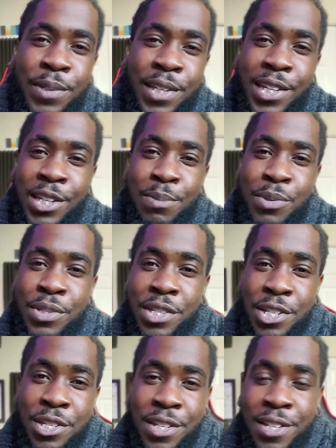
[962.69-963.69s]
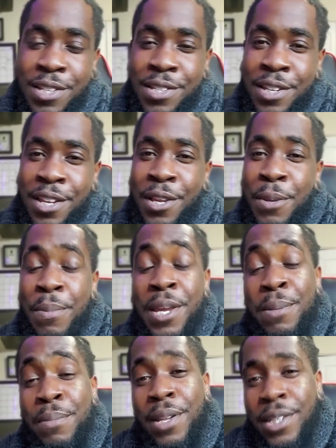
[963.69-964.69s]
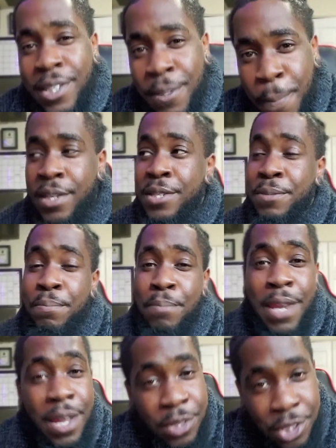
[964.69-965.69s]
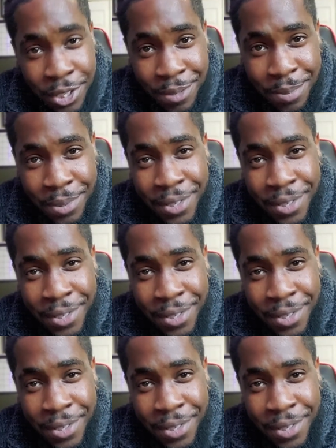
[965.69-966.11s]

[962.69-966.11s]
gig musicians make money is MailChimp.